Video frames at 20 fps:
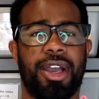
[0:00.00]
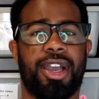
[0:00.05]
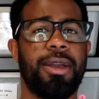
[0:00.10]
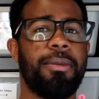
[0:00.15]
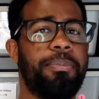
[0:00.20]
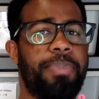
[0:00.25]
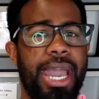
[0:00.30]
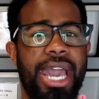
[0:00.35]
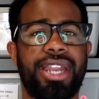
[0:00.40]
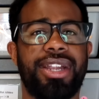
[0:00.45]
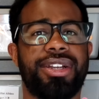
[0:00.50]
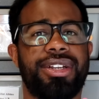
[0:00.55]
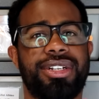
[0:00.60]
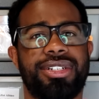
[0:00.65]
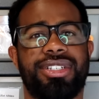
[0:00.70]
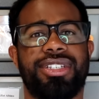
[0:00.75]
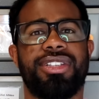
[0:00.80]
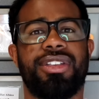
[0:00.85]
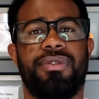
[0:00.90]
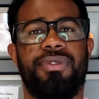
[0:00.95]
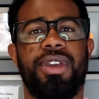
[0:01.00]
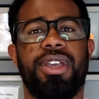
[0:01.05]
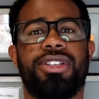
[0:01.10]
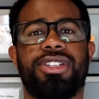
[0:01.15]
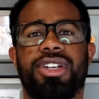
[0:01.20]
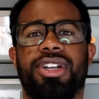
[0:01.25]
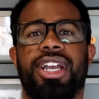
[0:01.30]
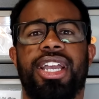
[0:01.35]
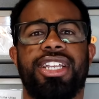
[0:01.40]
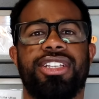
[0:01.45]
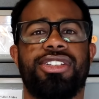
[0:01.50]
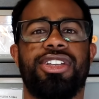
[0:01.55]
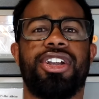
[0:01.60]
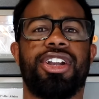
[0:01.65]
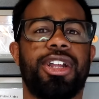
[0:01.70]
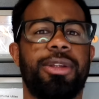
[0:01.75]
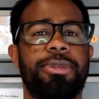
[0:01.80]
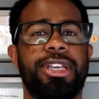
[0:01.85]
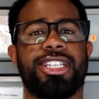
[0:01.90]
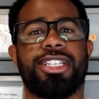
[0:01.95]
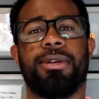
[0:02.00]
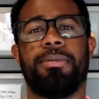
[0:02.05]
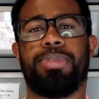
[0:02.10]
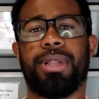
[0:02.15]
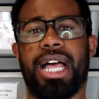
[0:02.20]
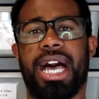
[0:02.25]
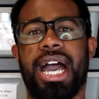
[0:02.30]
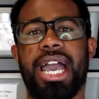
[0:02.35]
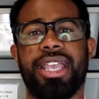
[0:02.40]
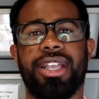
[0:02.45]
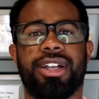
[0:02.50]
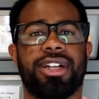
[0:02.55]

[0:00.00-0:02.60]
competitors in the future, and so you're going to be supplying